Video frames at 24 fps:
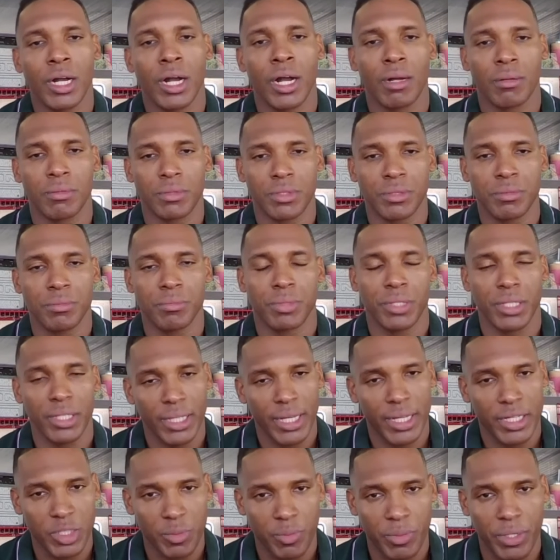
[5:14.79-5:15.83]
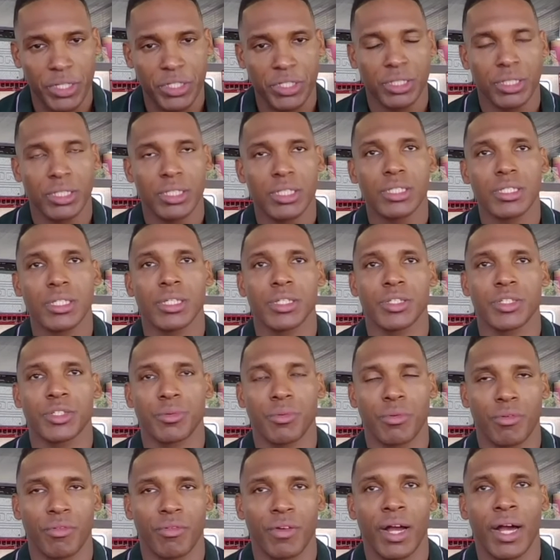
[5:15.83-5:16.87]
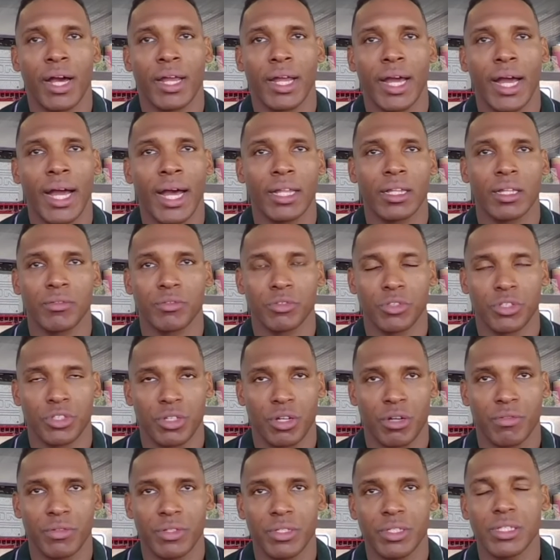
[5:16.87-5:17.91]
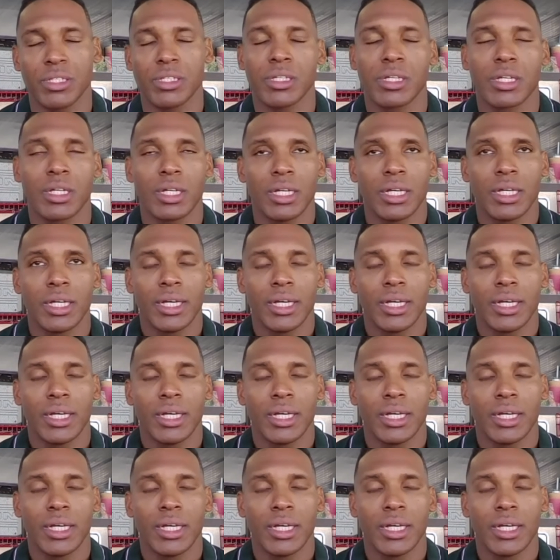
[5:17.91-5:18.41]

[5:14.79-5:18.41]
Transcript: to be that specialist and to provide a high level service.